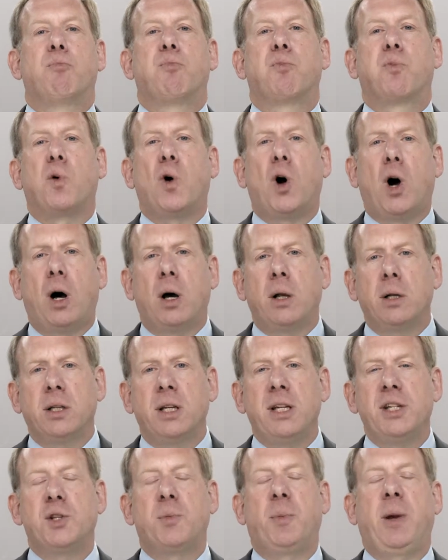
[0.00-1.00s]

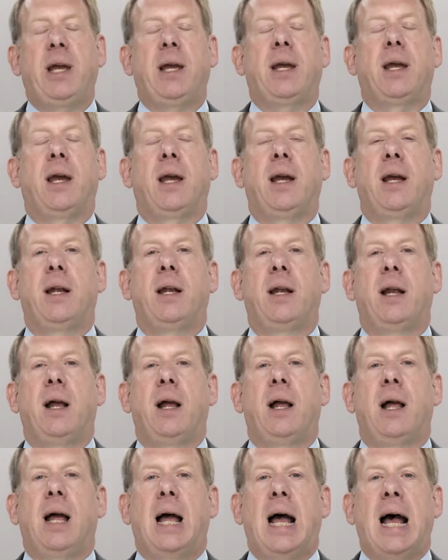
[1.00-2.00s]
broadly speaking,
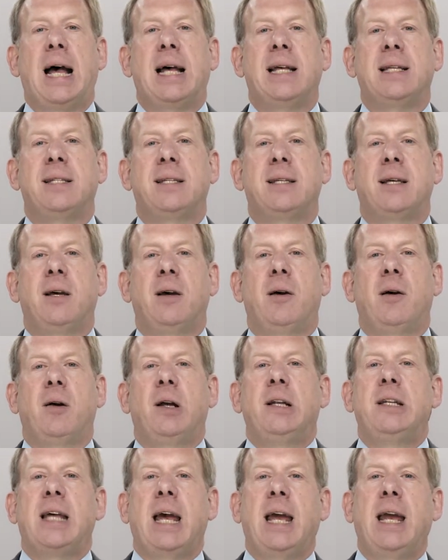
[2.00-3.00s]
has
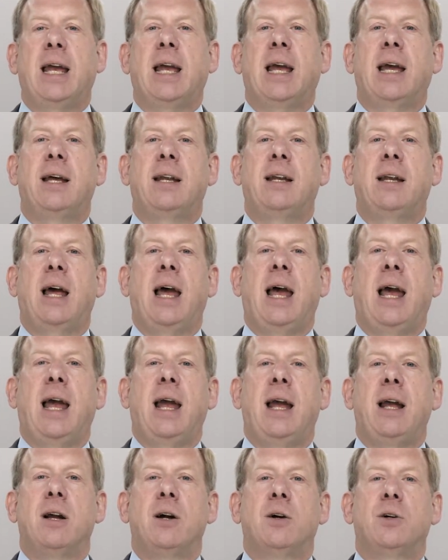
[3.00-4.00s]
taken
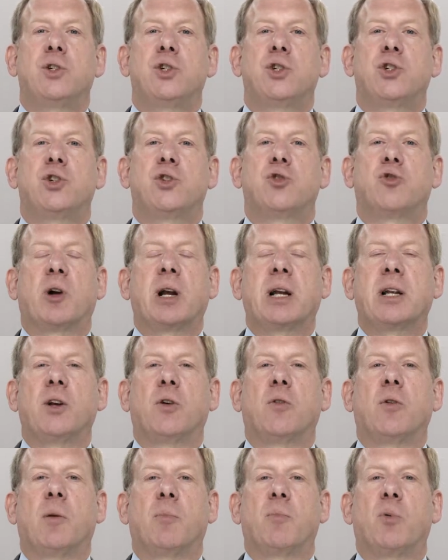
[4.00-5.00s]
a
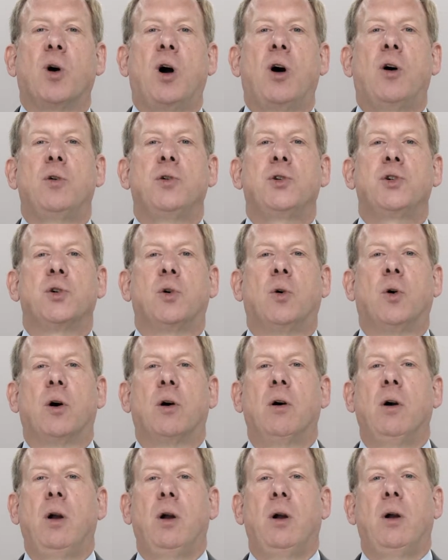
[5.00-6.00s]
stricter approach,
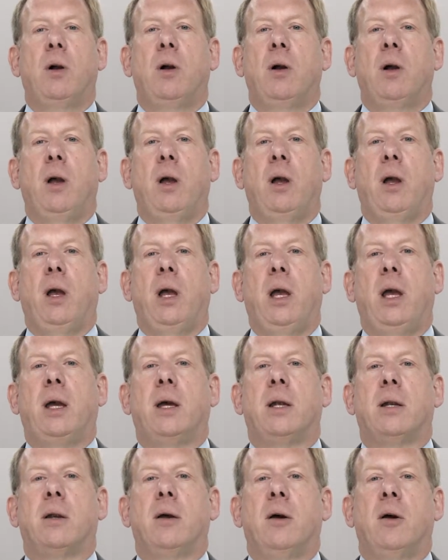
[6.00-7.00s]
or
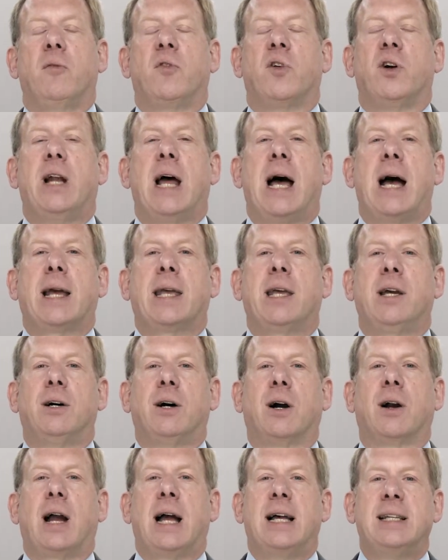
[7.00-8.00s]
in
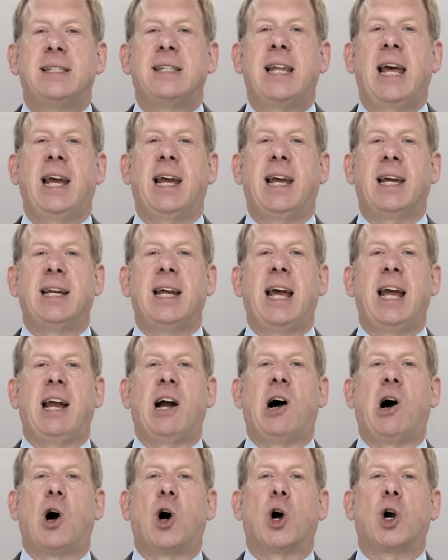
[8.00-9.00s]
vernacular, has taken a
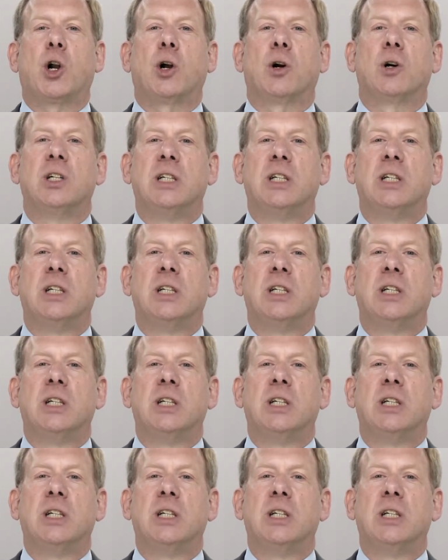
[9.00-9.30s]
harder